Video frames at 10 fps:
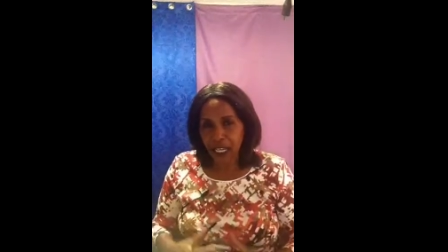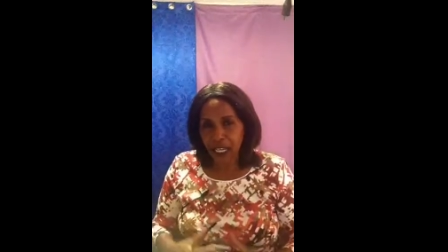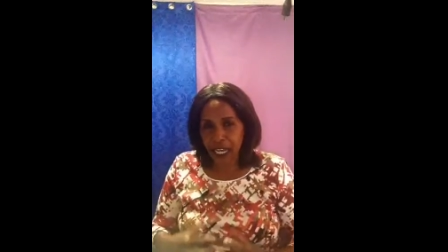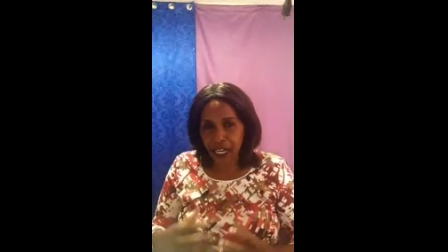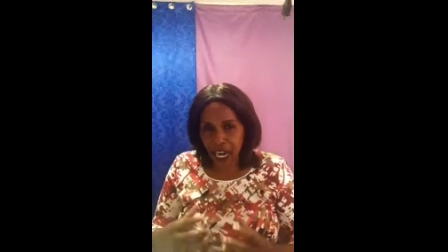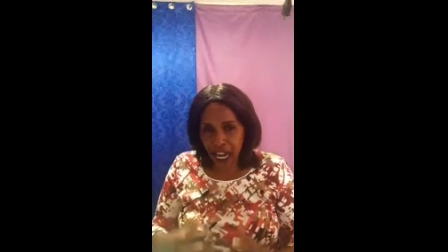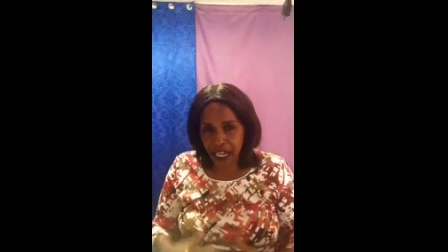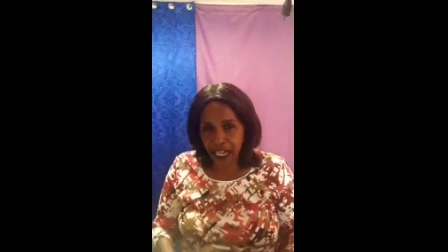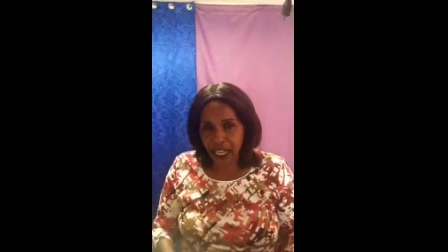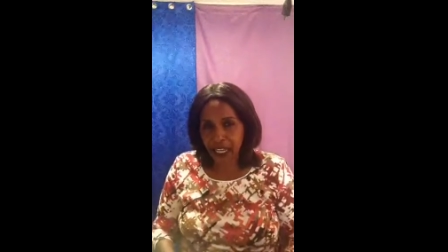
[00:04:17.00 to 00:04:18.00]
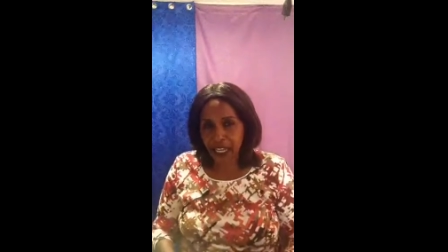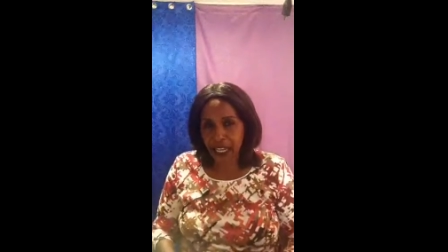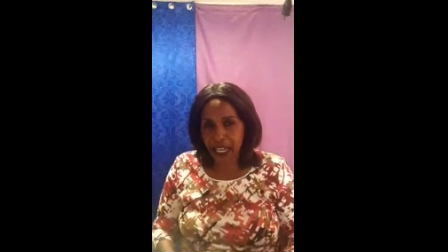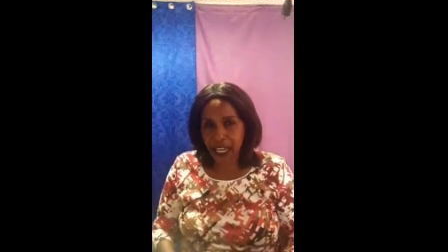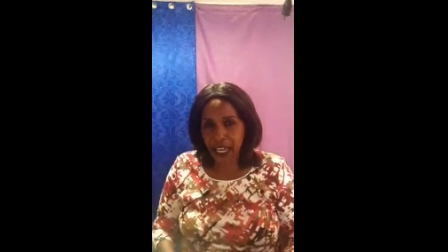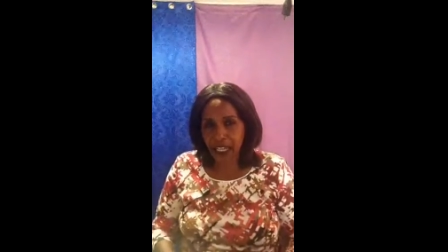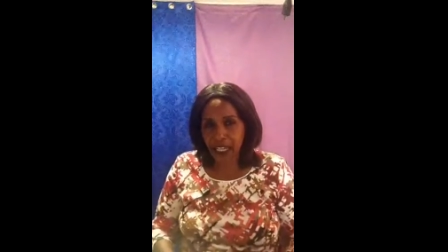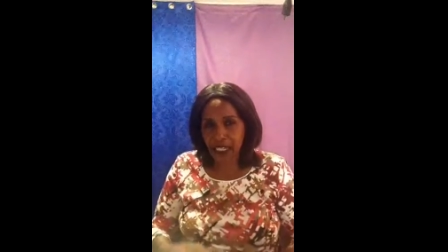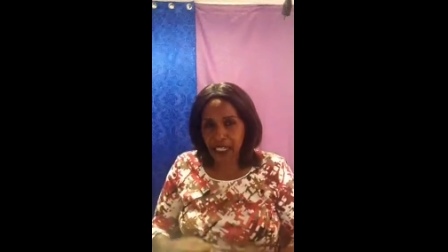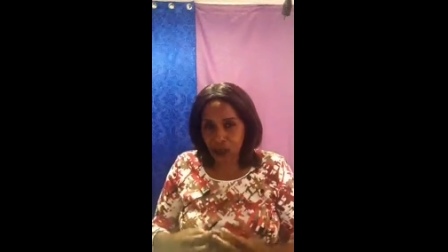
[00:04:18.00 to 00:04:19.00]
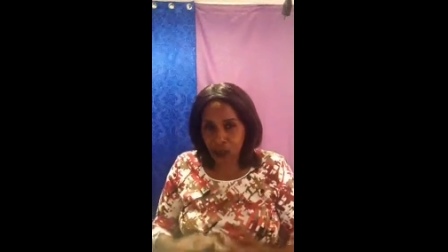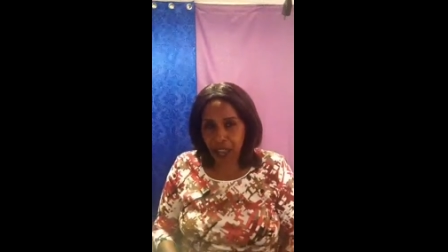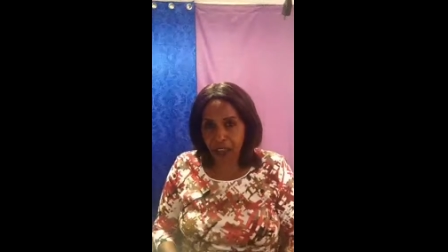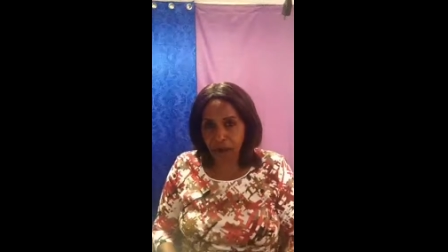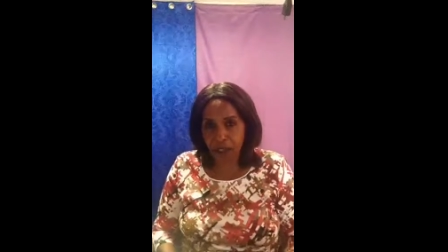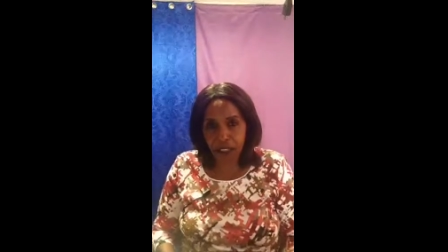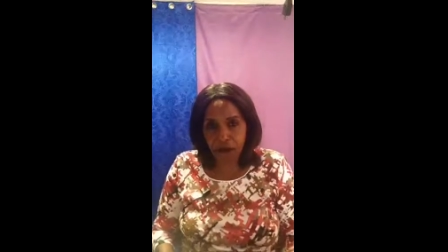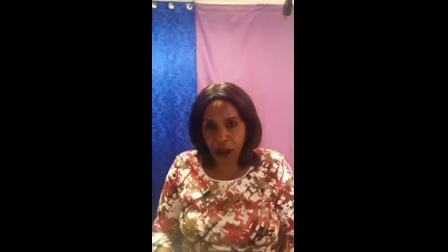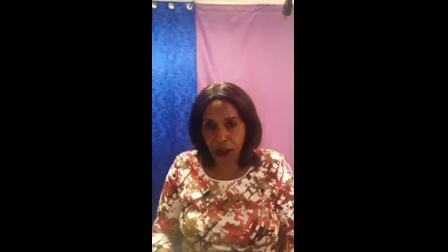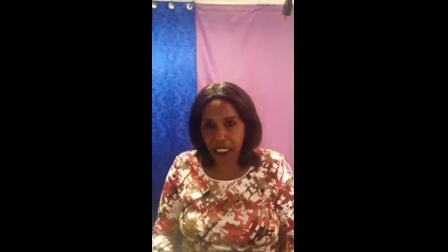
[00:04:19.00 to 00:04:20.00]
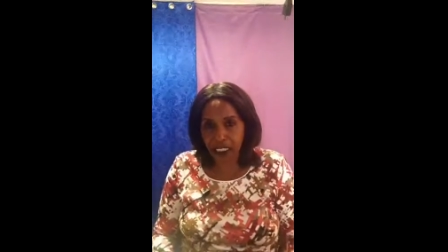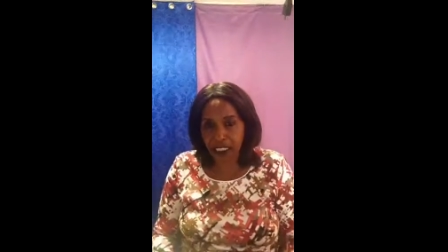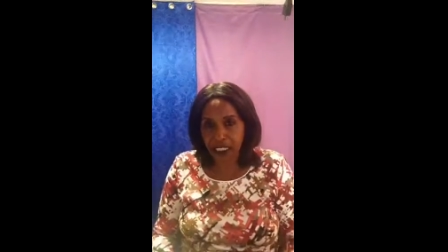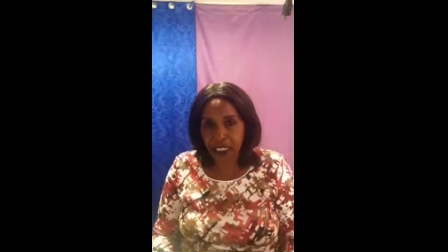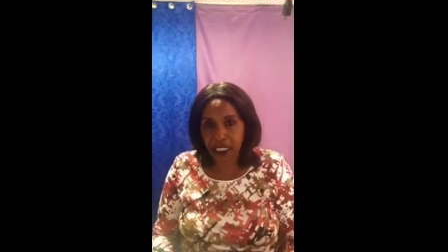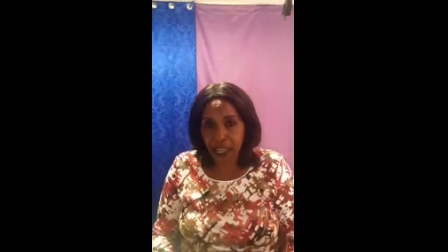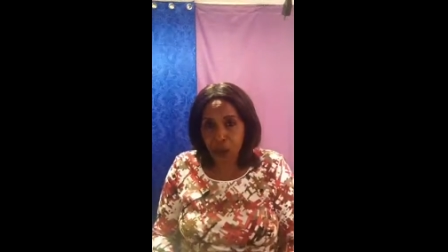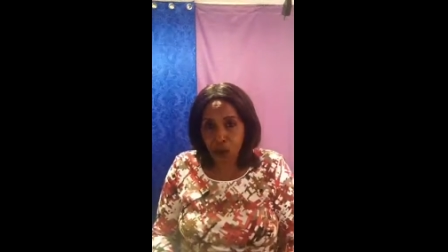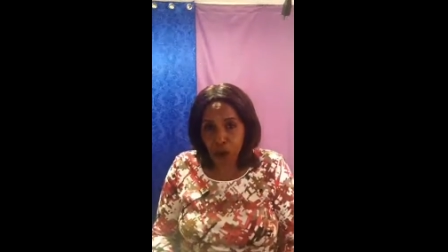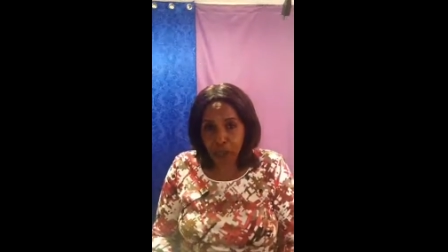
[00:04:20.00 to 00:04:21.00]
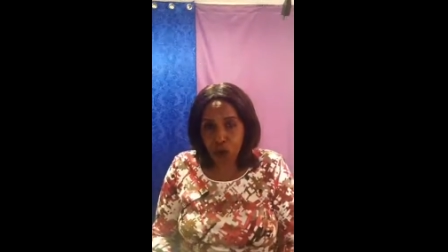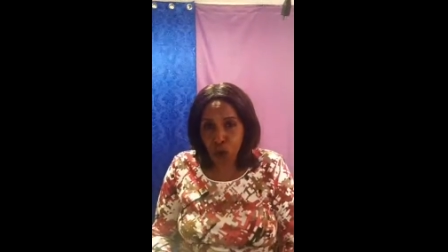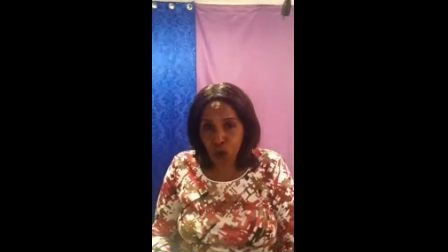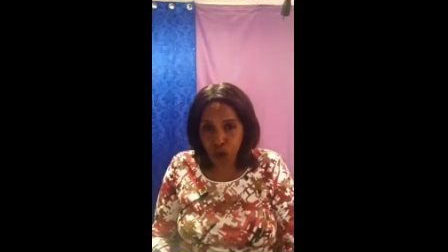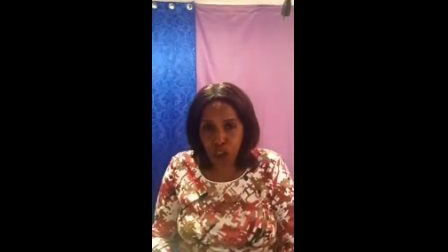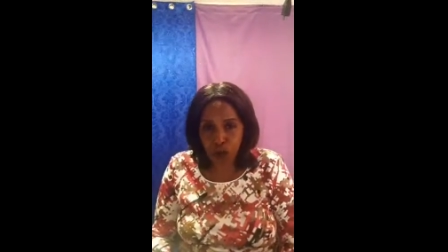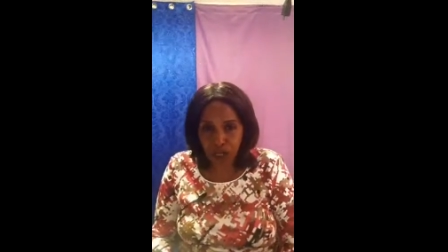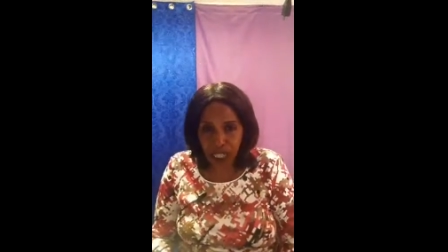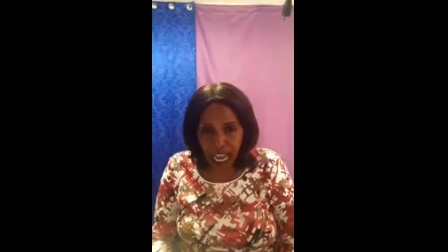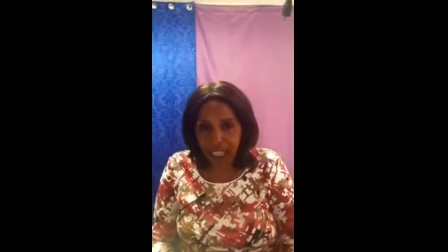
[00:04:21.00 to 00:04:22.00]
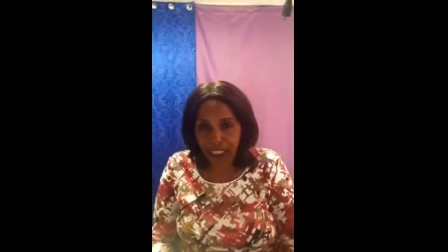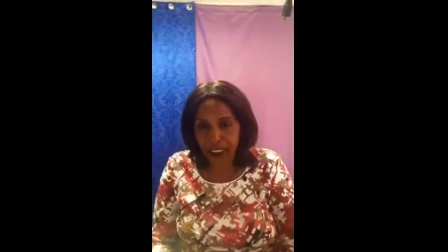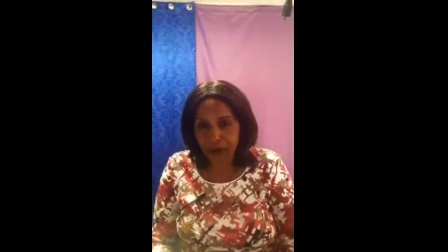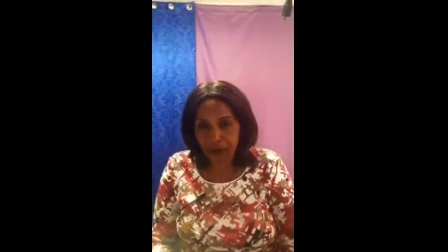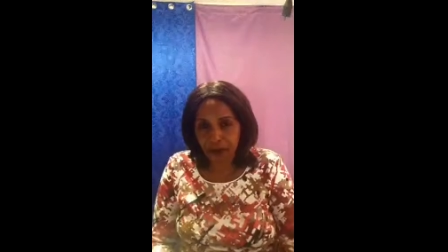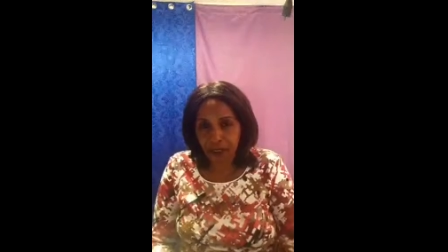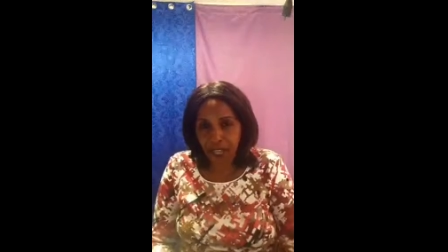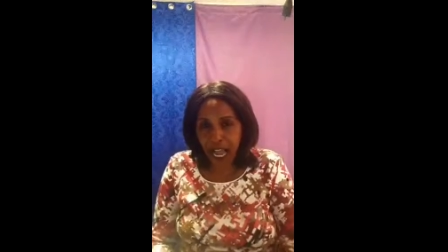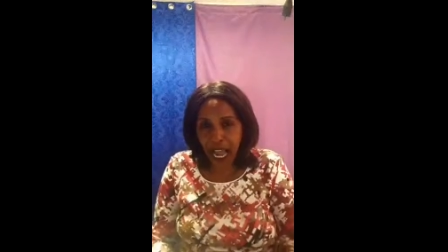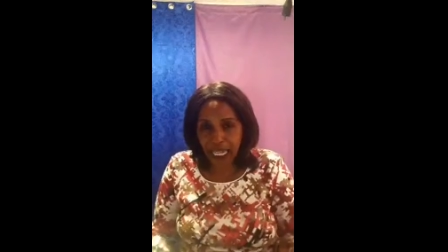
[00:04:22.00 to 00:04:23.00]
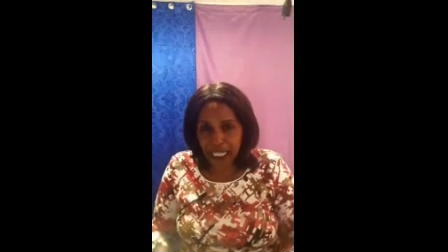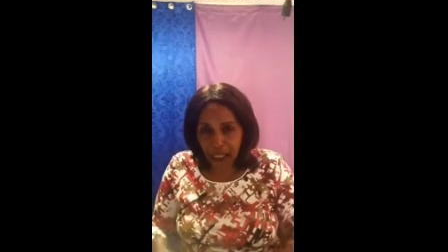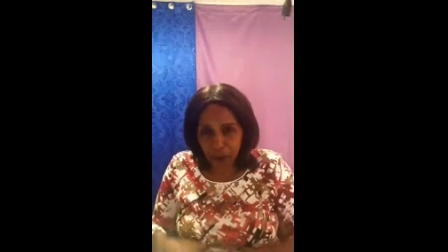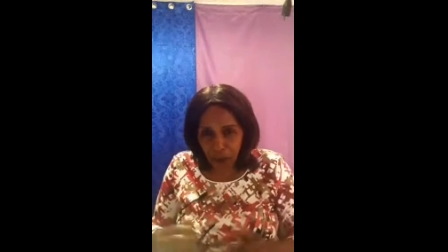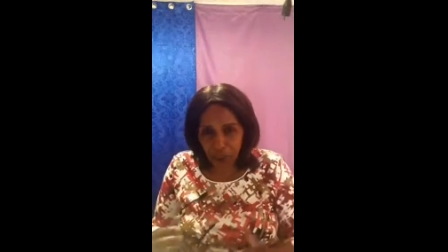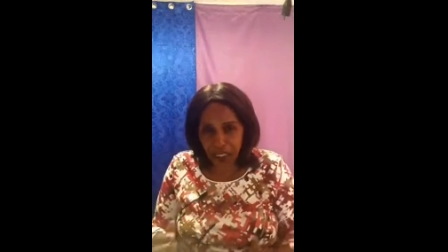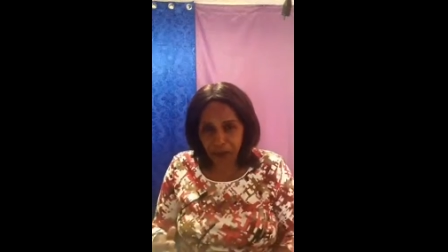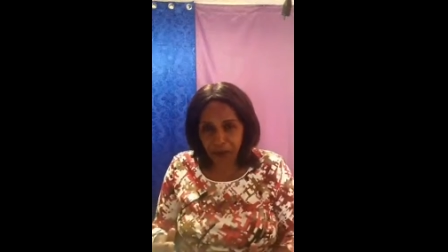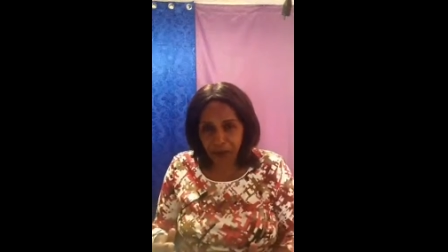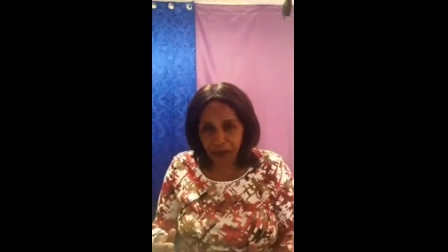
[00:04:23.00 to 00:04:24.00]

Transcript: Elkanah and his wife, his family, they went to worship God early in the morning